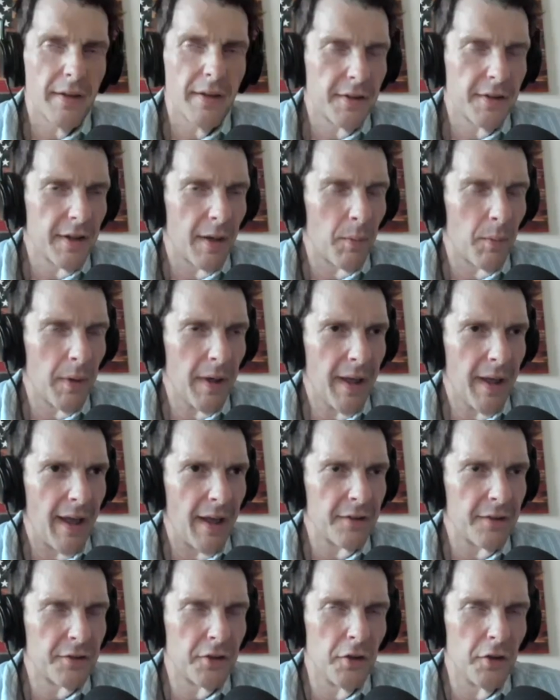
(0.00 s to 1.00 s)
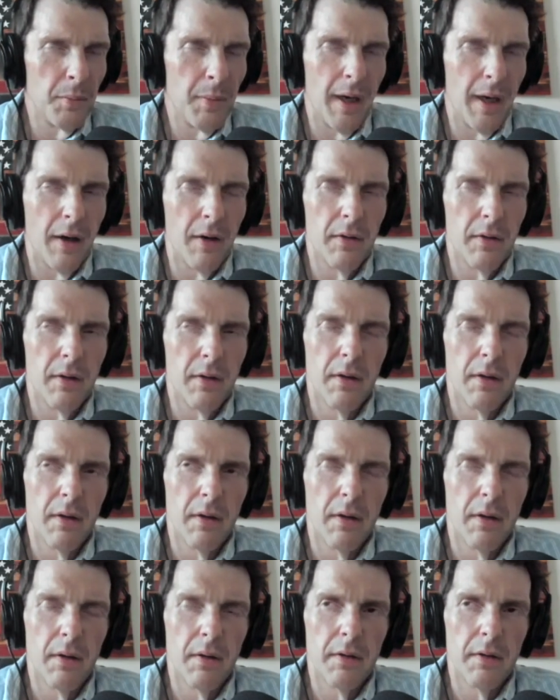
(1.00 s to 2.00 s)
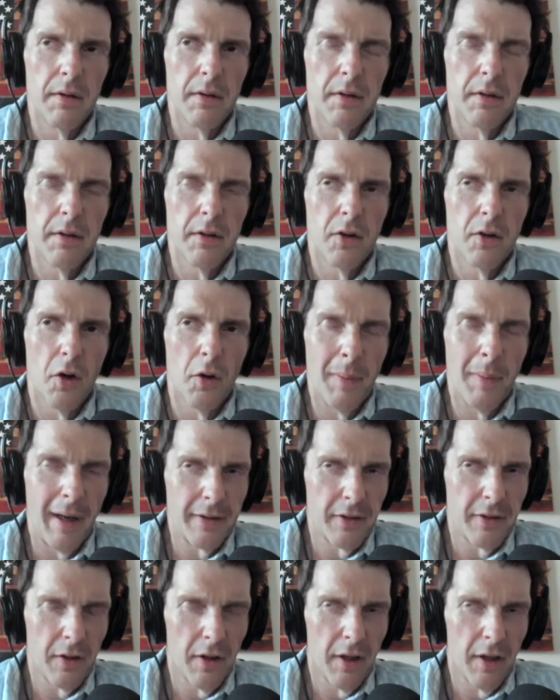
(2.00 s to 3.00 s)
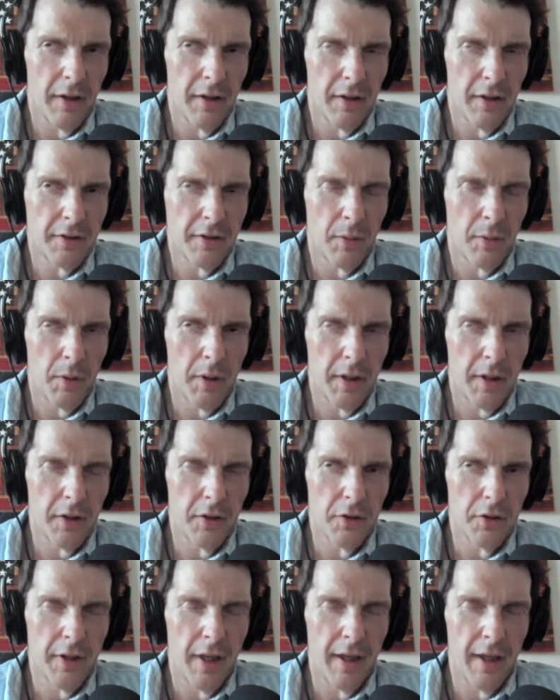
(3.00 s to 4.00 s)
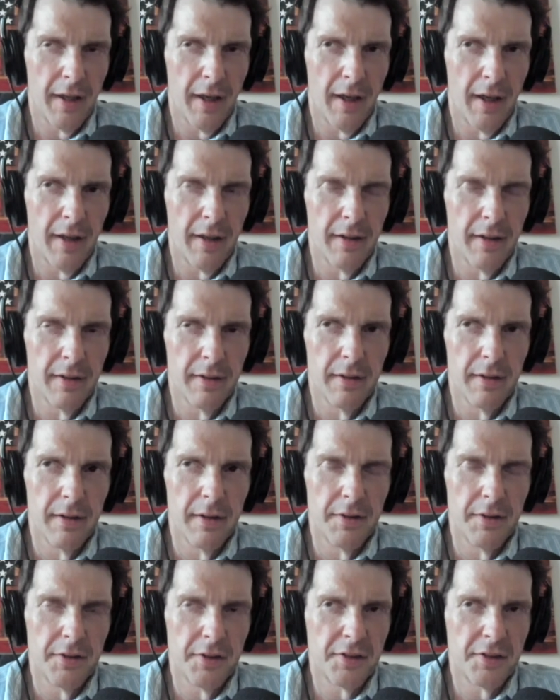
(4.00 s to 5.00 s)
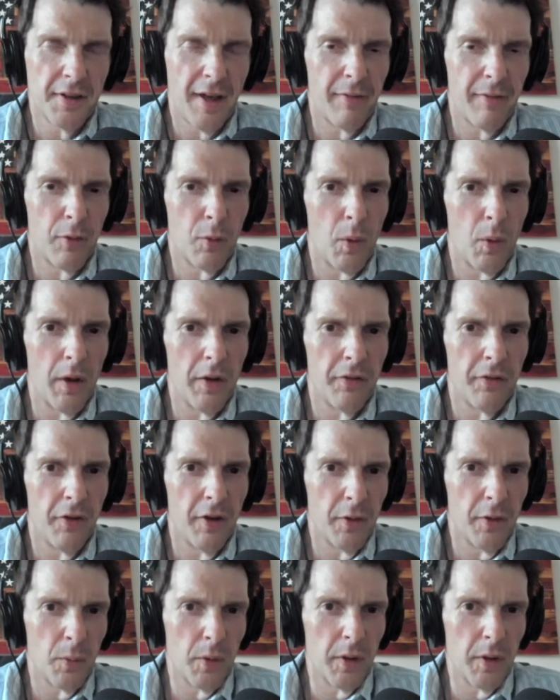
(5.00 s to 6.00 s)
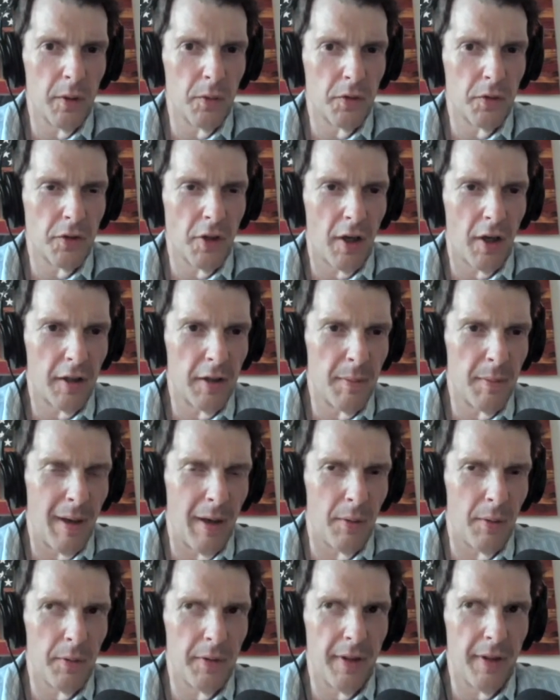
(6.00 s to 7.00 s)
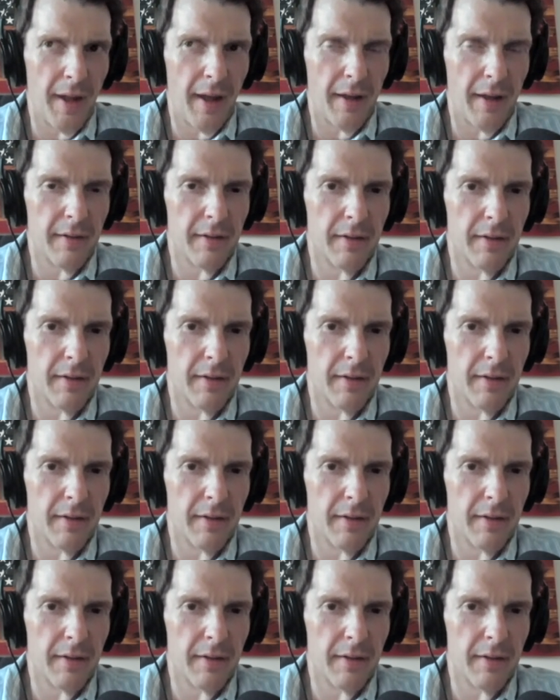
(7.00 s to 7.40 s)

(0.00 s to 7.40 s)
thing I want to ask you about, going back to Lutnick, because I want to get your take on it, is the sovereign wealth fund and what he was talking about with that.